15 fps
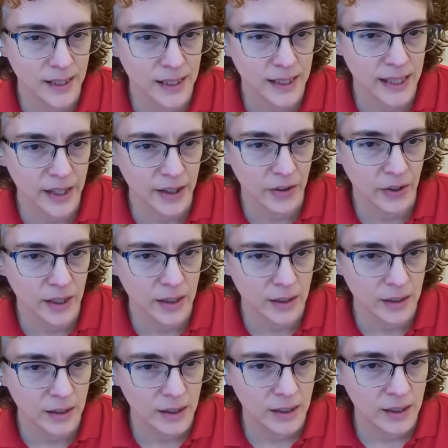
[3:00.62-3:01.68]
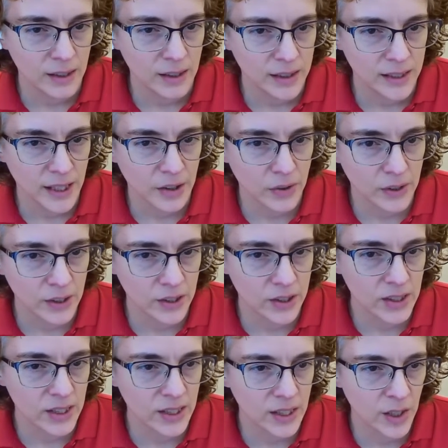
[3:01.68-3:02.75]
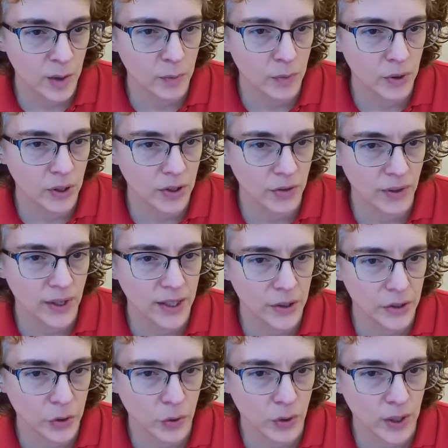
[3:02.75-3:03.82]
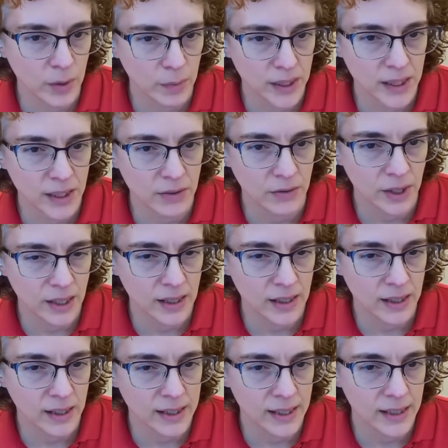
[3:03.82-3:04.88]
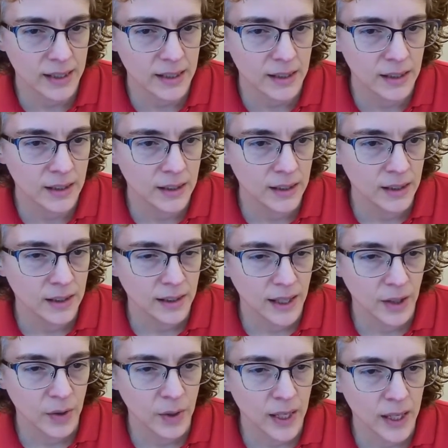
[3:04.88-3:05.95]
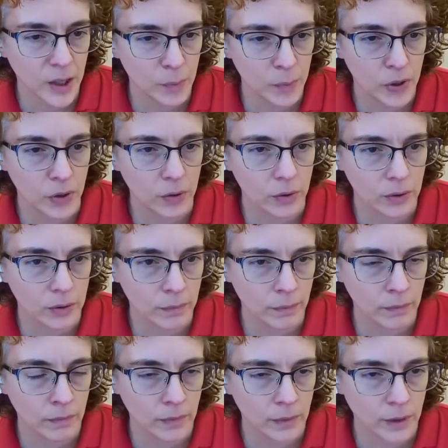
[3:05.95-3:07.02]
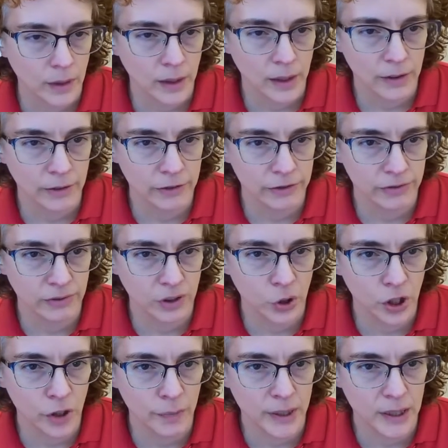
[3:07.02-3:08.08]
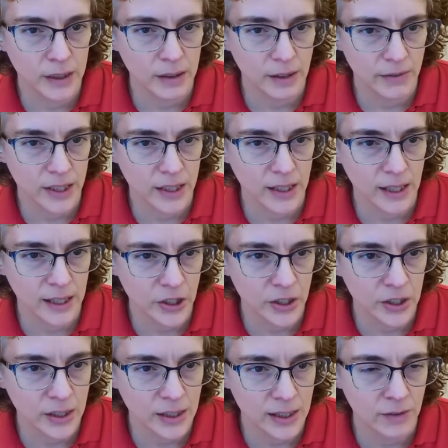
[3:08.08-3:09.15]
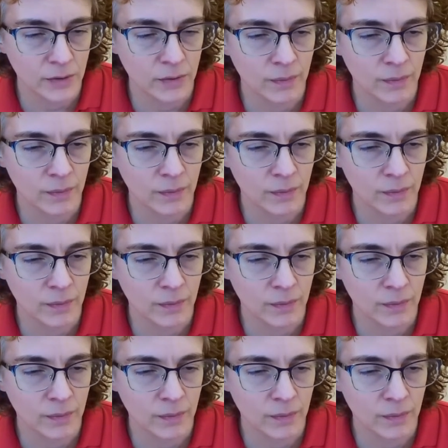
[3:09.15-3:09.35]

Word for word: is Zachary." Zachary looked at the number on the radio screen, but didn't recognize it. "How can I help you?" "Of Goldman Investigations?"